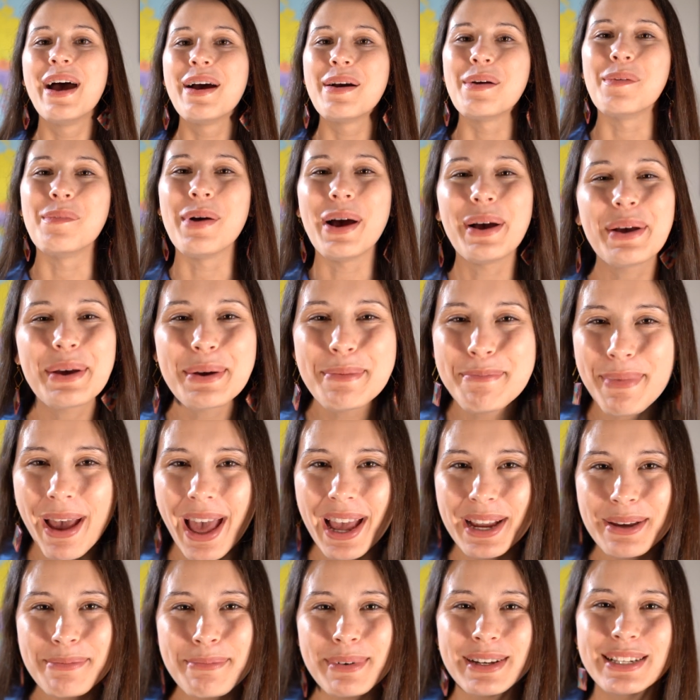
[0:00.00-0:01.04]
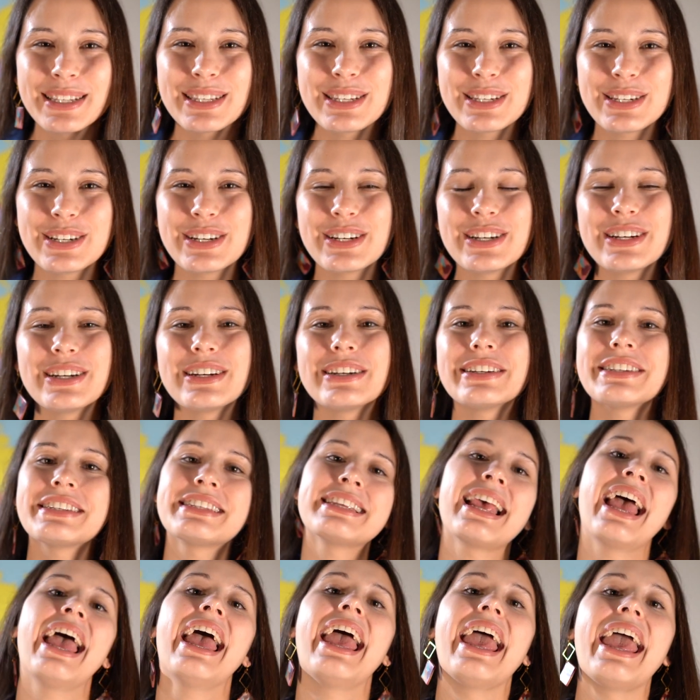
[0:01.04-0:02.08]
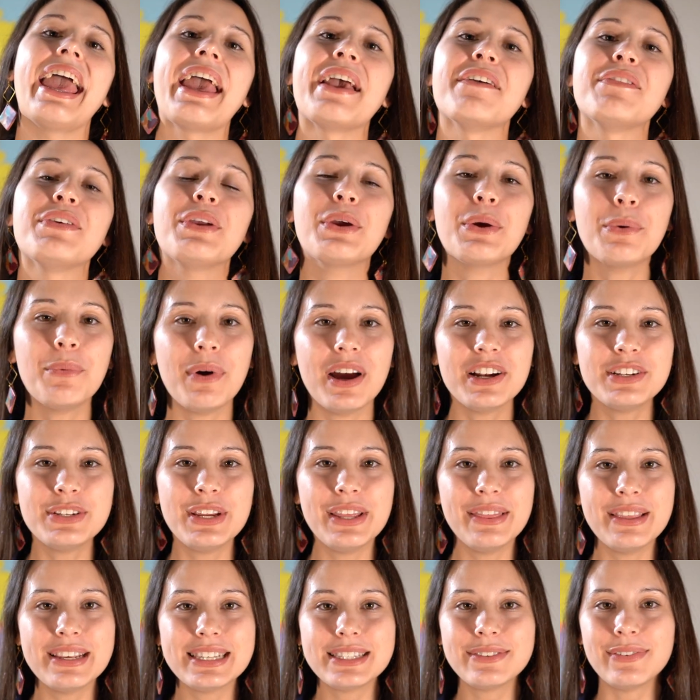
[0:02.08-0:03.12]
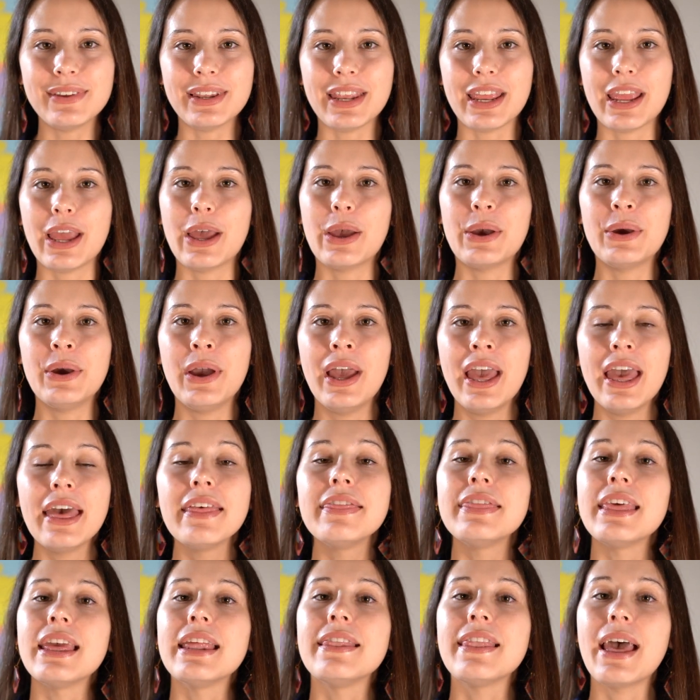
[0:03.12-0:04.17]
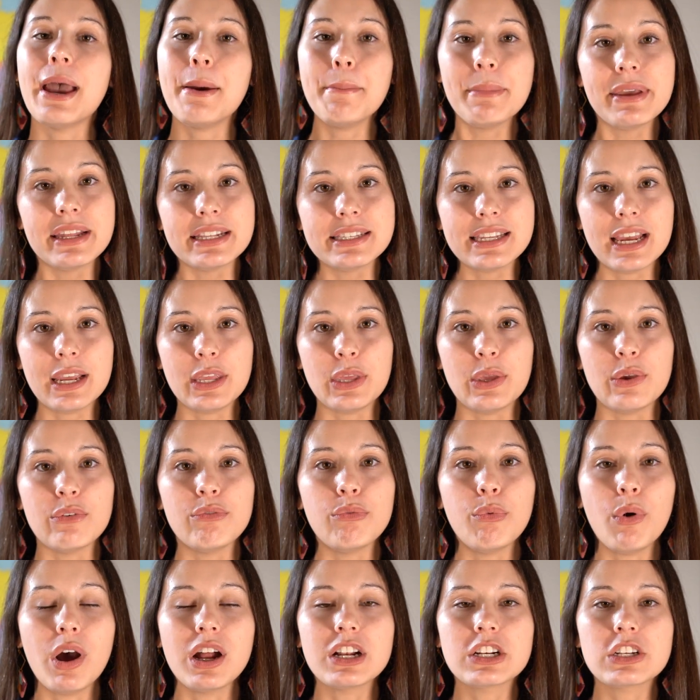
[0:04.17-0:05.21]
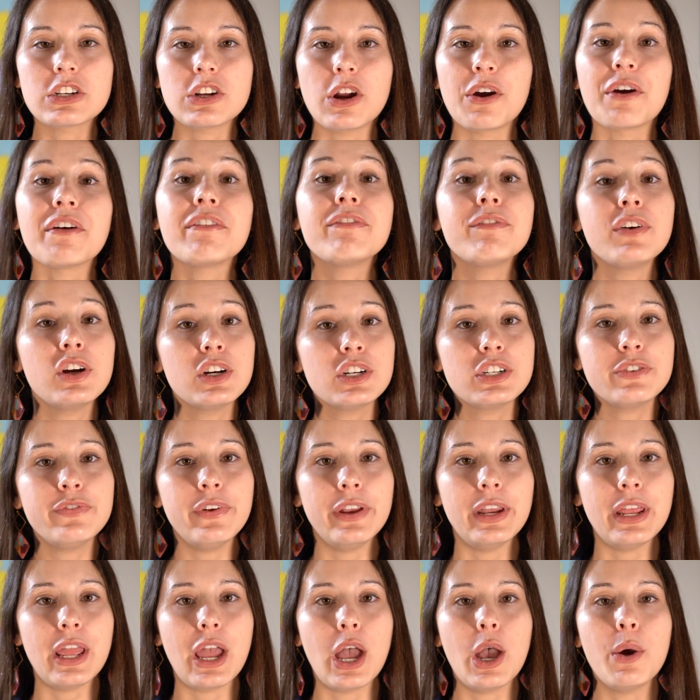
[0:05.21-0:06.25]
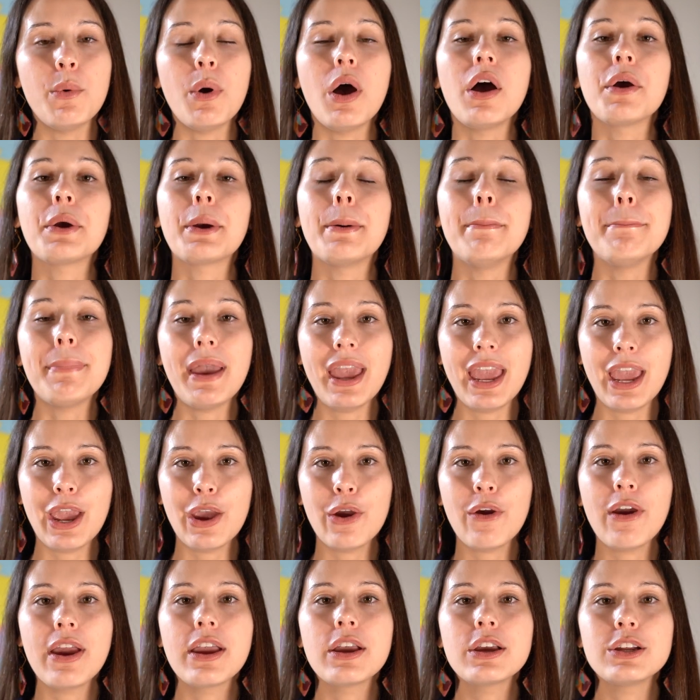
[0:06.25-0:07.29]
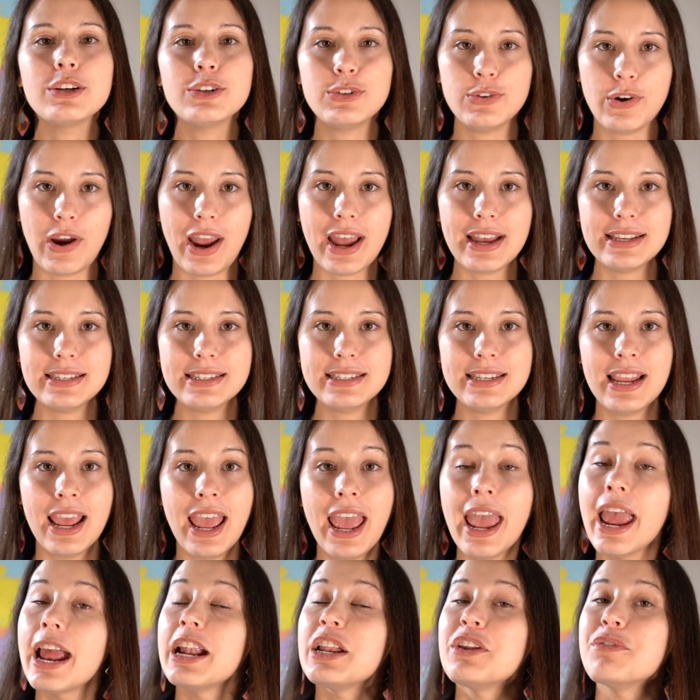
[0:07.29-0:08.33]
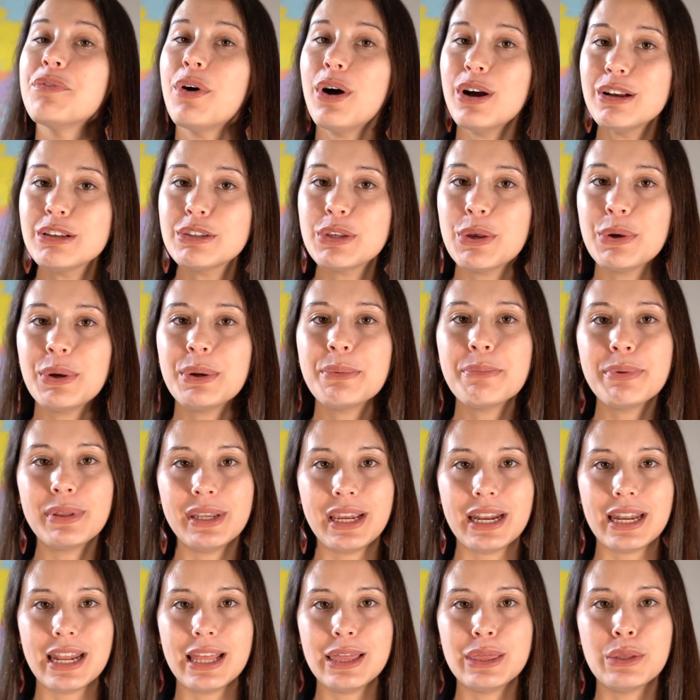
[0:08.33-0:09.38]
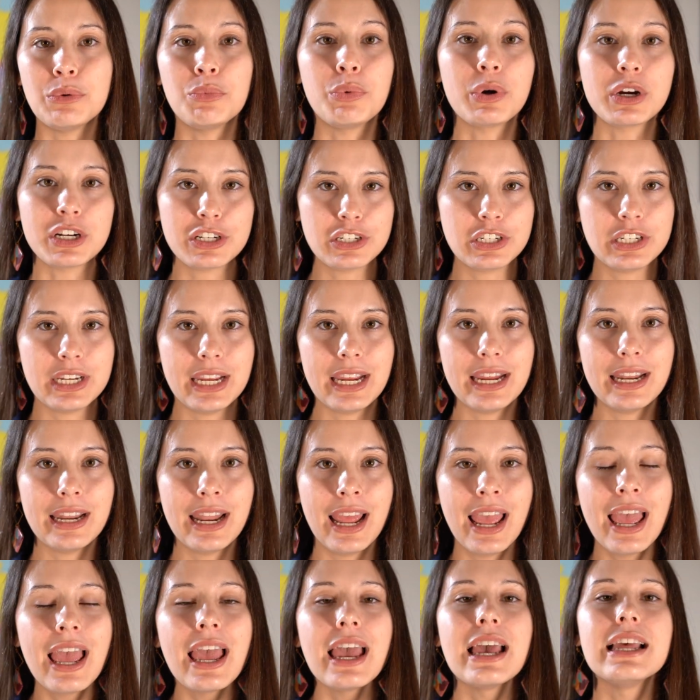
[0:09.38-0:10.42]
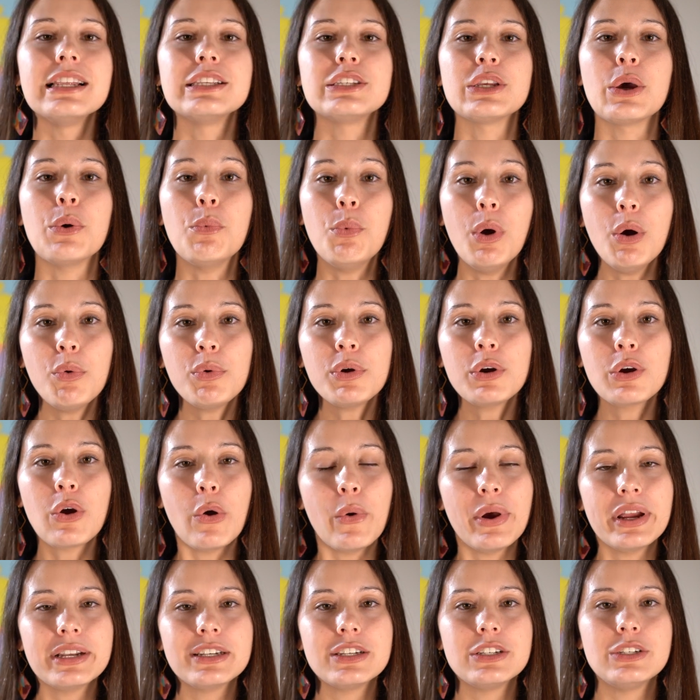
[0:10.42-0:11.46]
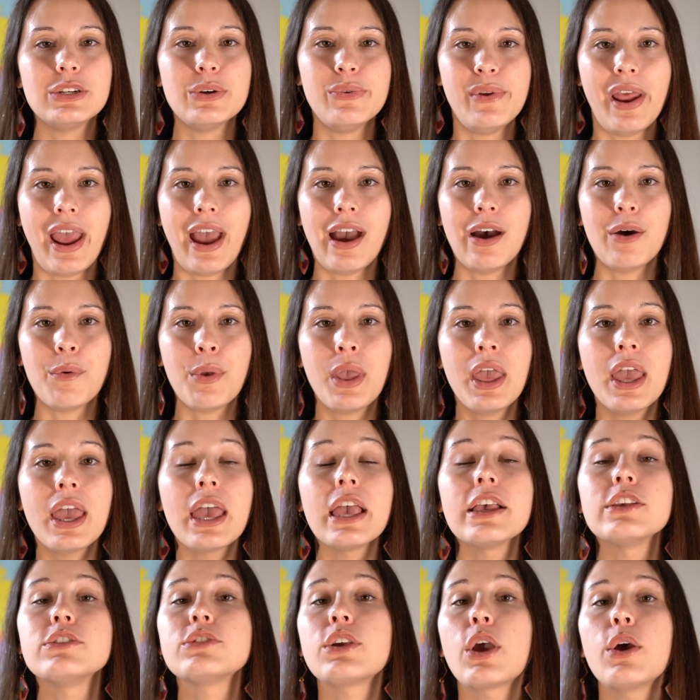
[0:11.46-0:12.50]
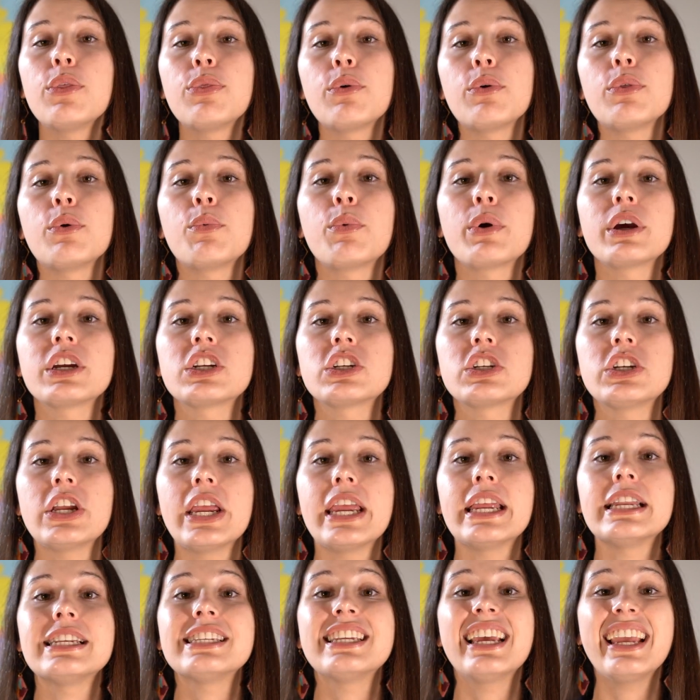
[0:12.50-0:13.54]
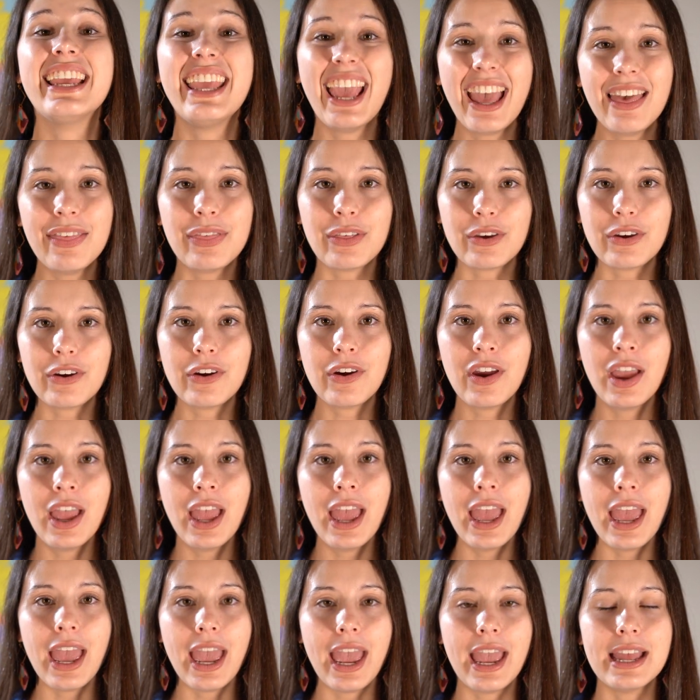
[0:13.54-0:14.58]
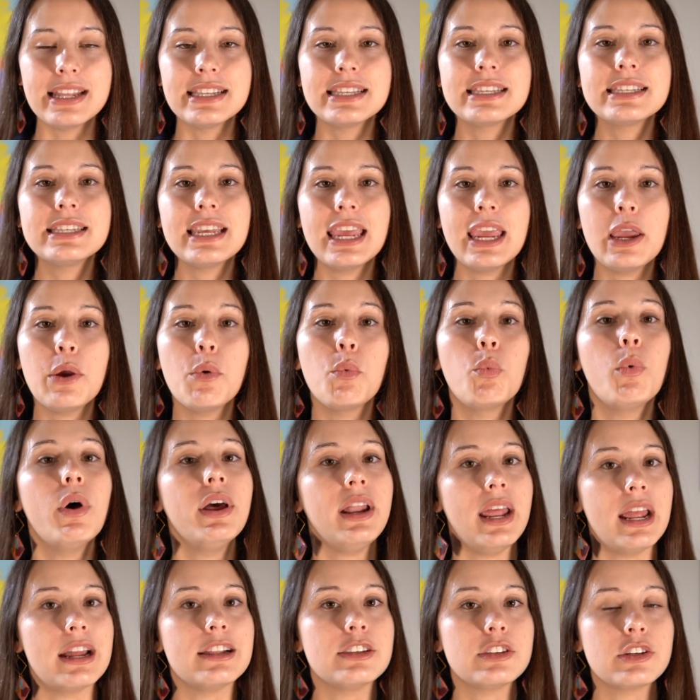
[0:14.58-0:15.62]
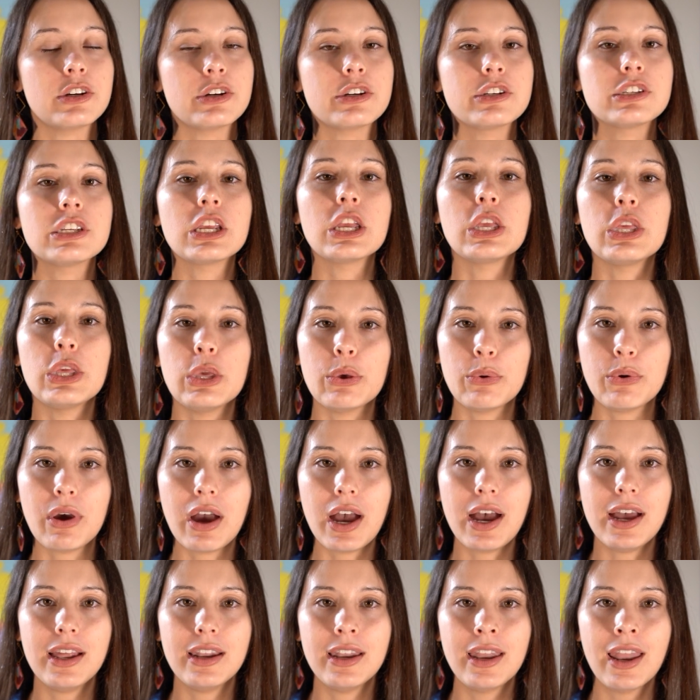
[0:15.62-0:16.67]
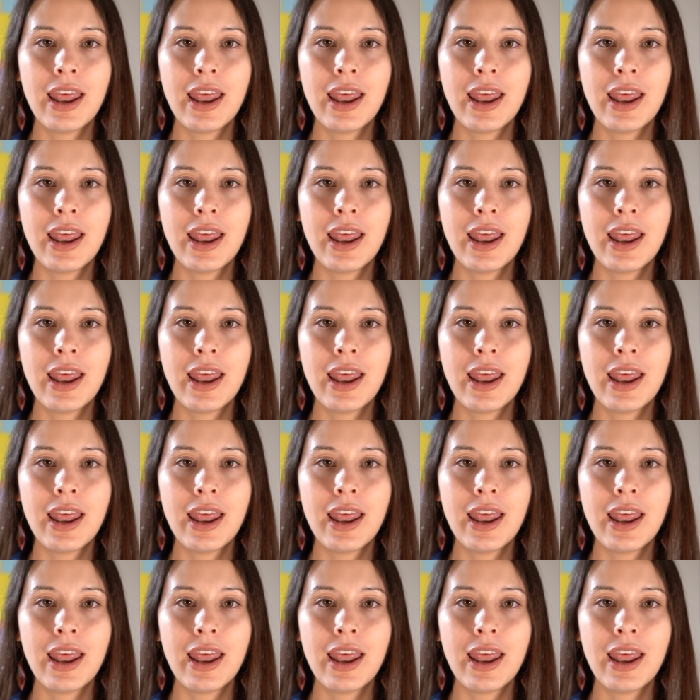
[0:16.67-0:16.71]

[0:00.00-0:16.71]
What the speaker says: Welcome back, Munsters! If you're watching this video, then that means that you've watched our first video on compare and contrast, and you've also completed the worksheet. And so what we're going to do now is go through the worksheet together and see what answers you got.